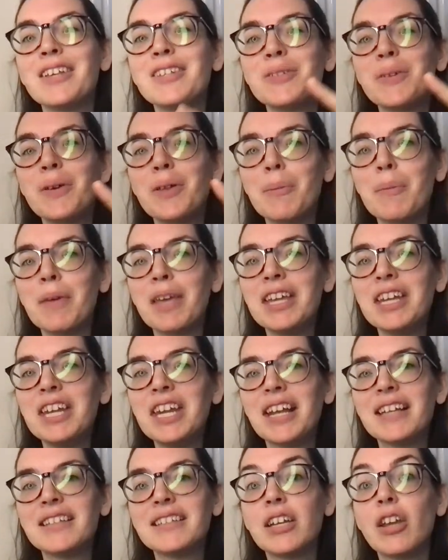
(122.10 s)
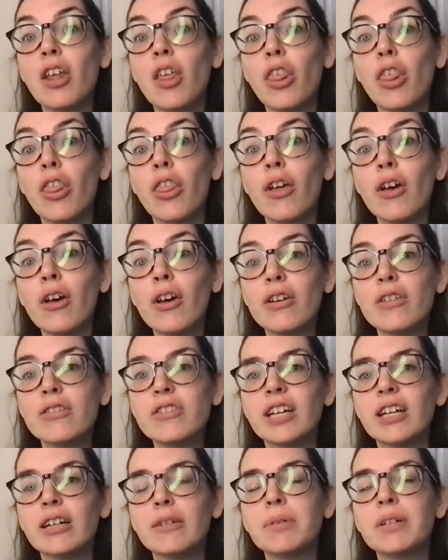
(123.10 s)
So at the beginning, I said the
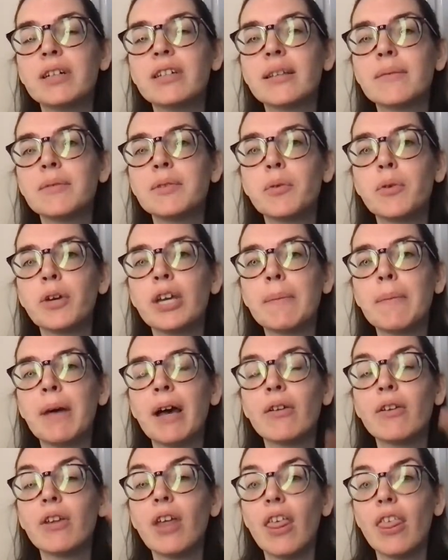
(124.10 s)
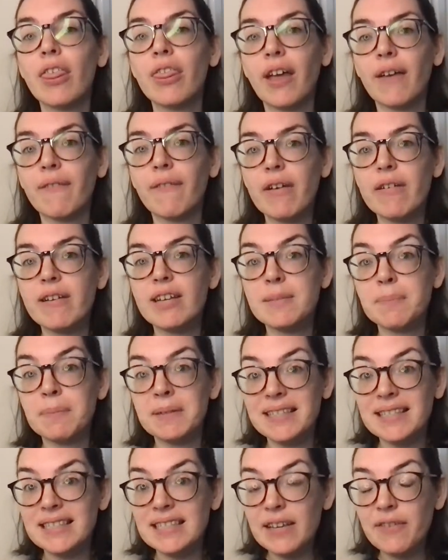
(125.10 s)
hotel because I'm talking about that very
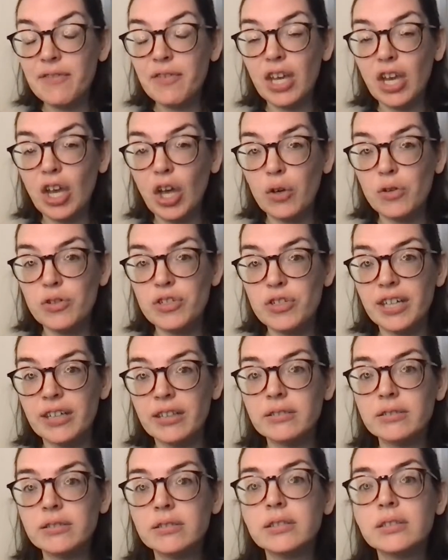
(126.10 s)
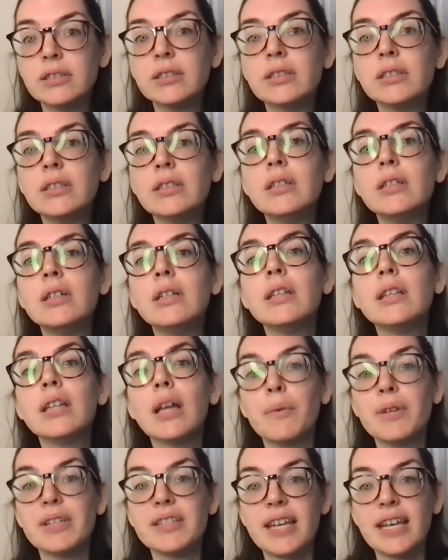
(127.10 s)
specific hotel
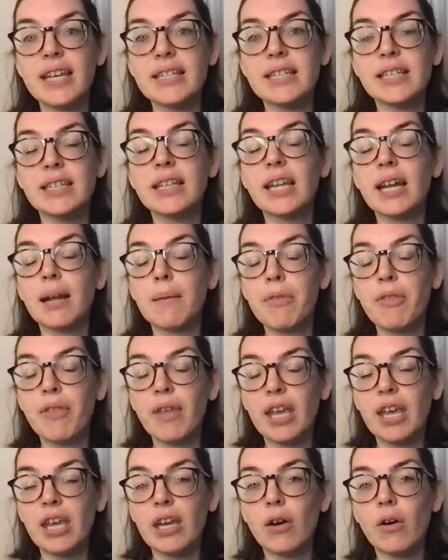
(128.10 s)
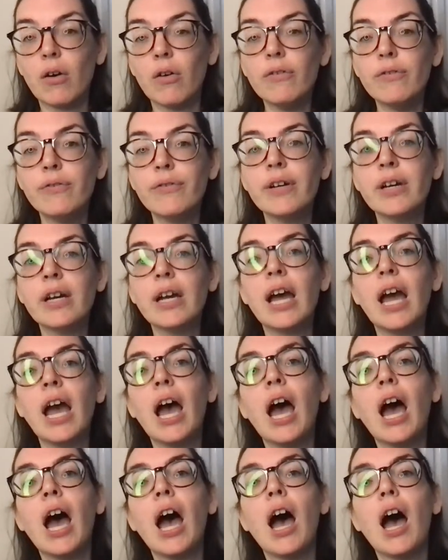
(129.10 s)
that we stayed in that I'm thinking of.
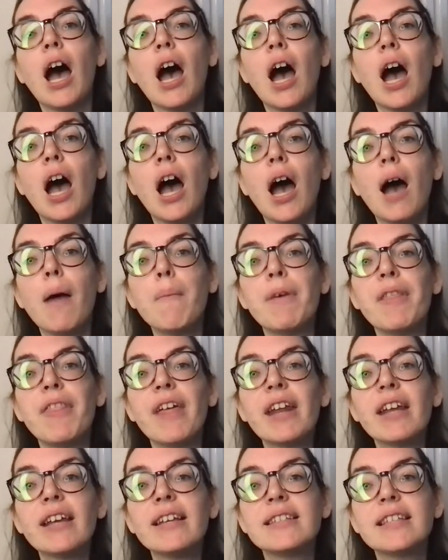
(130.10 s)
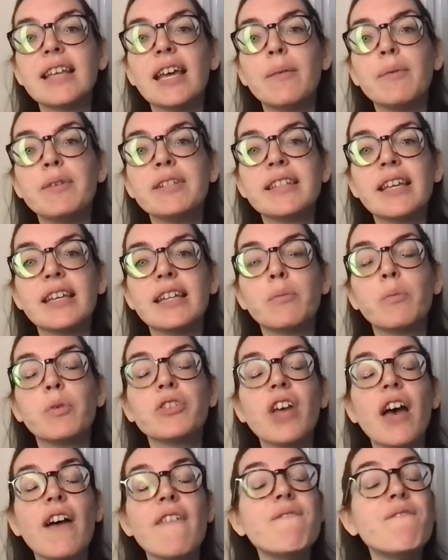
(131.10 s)
But then I say we stayed in
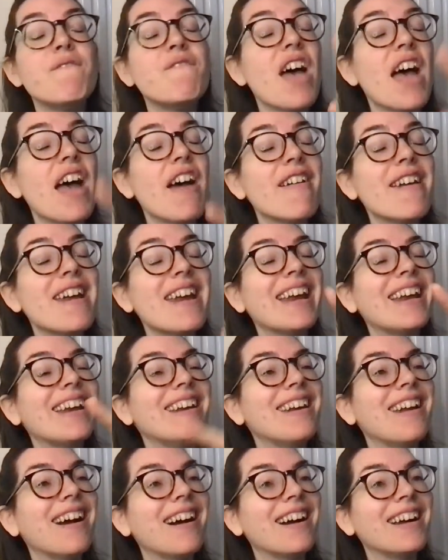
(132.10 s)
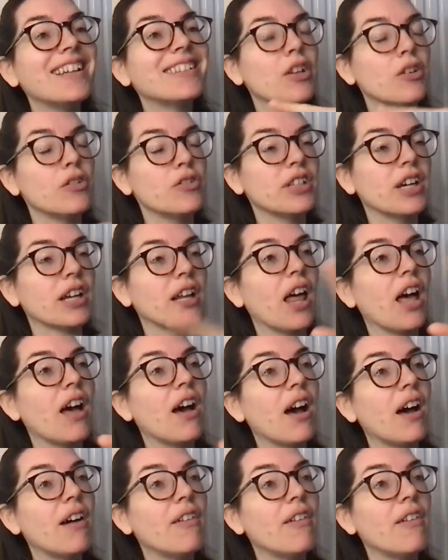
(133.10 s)
was a very nice hotel,